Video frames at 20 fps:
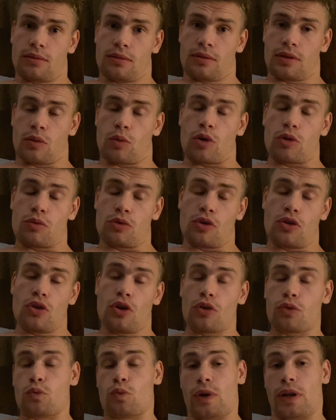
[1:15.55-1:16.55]
They're
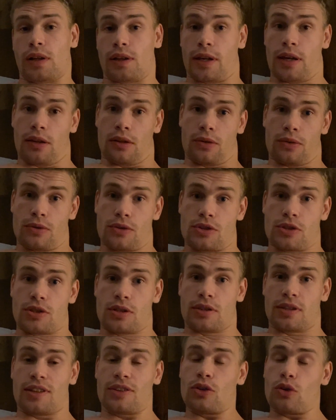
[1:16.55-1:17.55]
not real killers.
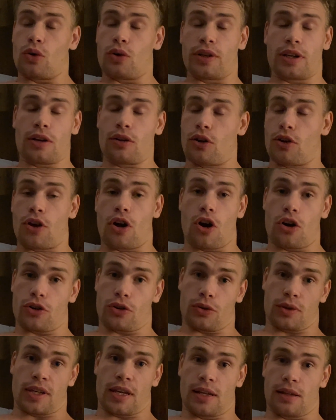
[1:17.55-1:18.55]
They're not hard
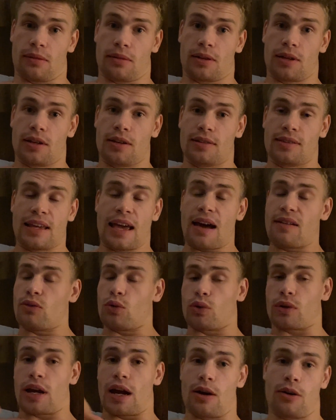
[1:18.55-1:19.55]
to kill. They have
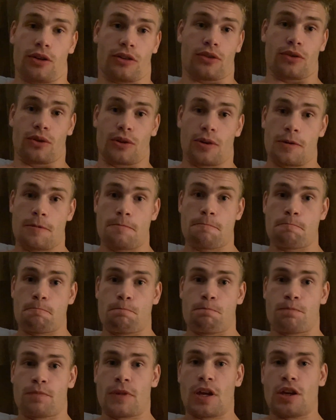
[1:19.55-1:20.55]
no character.
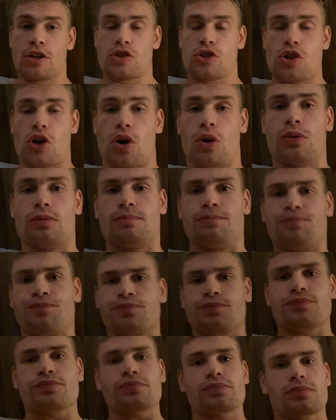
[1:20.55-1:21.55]
So
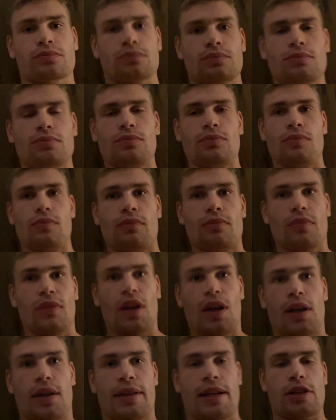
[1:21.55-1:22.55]

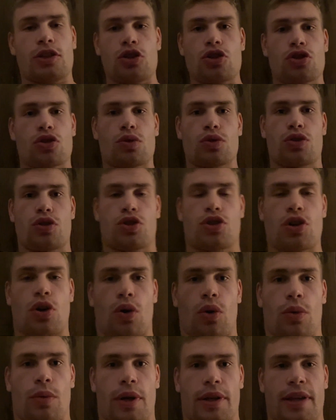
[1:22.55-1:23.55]
that just goes to
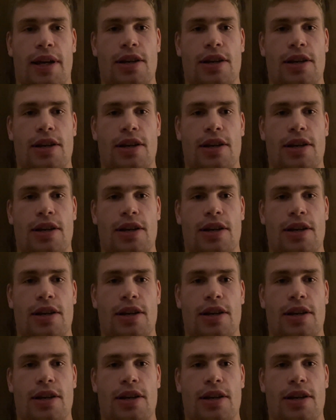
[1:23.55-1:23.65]
show, right?